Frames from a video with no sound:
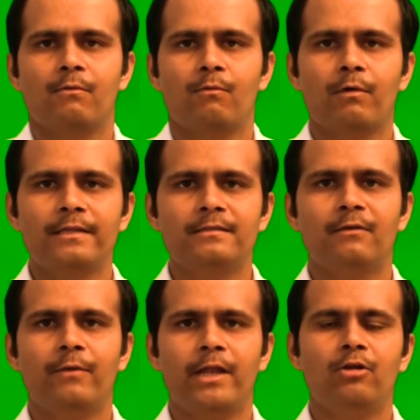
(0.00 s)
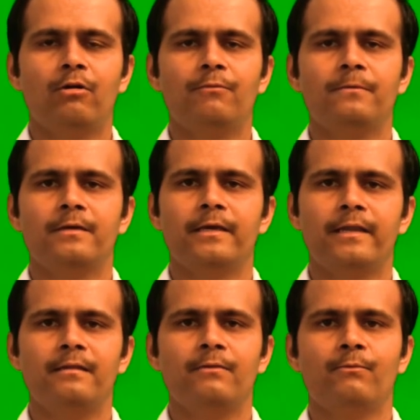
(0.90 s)
what is the value of
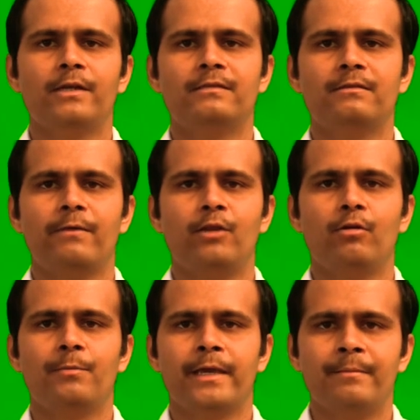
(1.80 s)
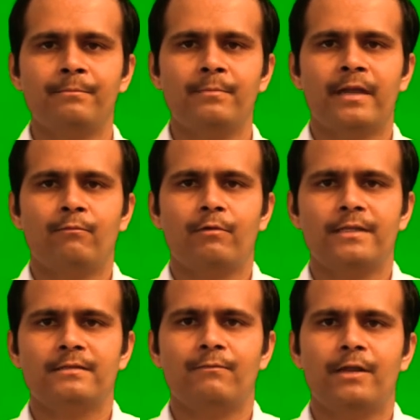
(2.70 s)
n, what is the value of m, and what
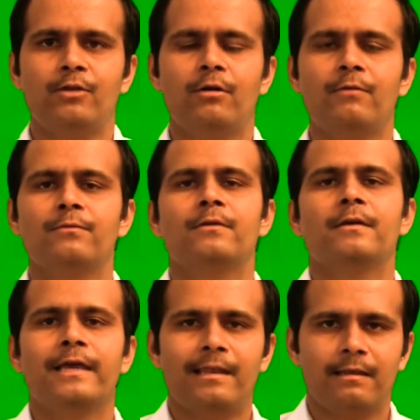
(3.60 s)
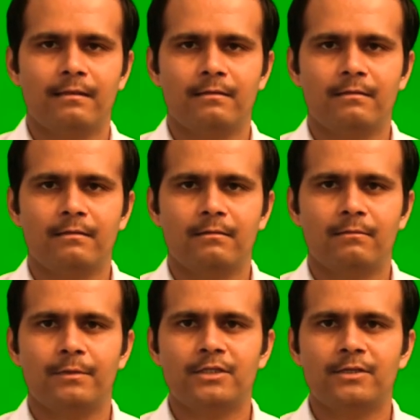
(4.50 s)
is the value of l?
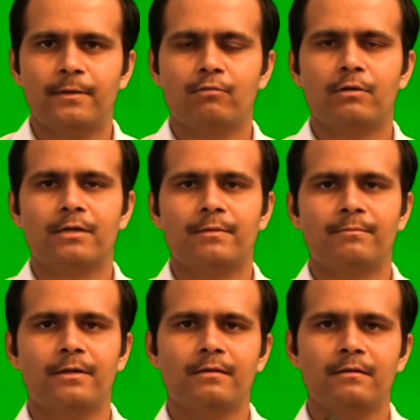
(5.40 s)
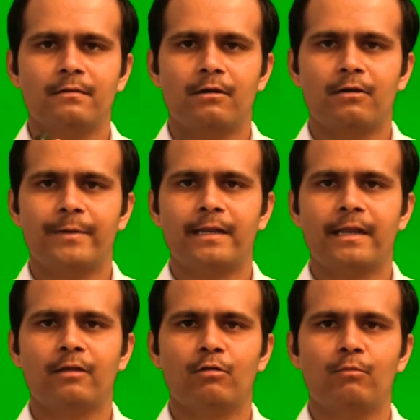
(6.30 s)
Principal quantum number, orbital
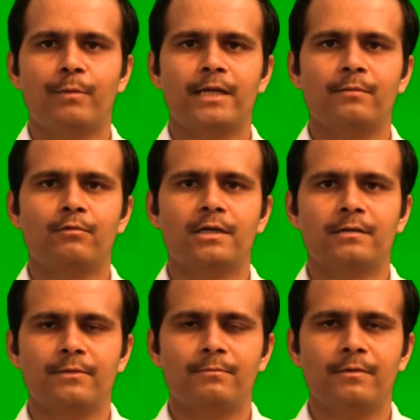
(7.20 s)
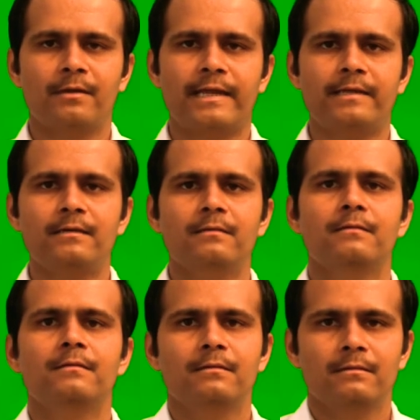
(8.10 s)
angular momentum quantum number, and
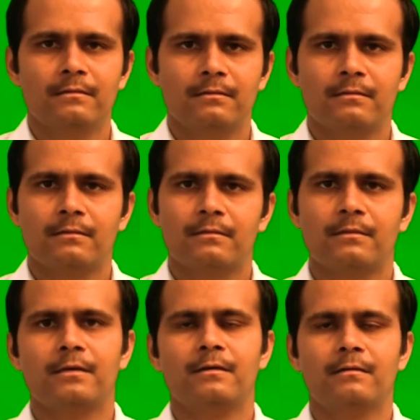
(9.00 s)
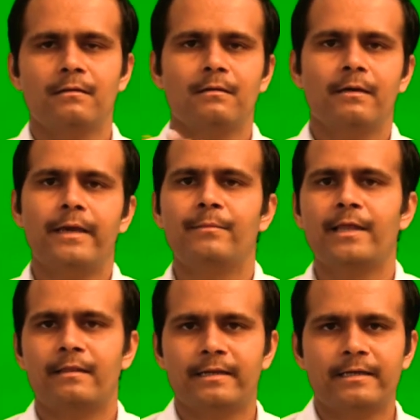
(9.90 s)
the
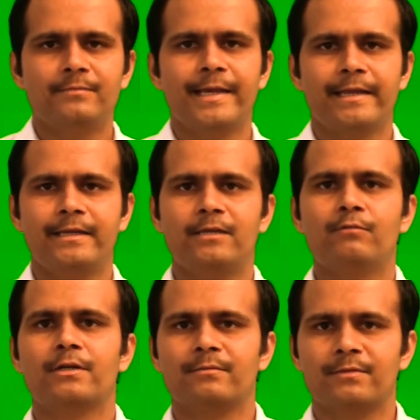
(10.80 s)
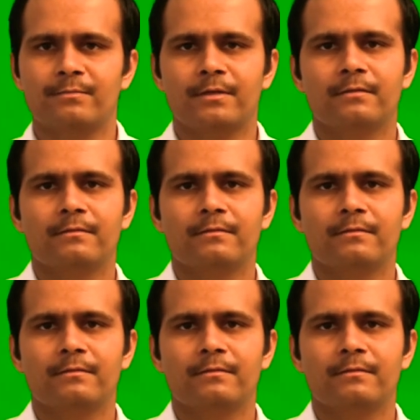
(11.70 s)
ml, that is magnetic quantum number.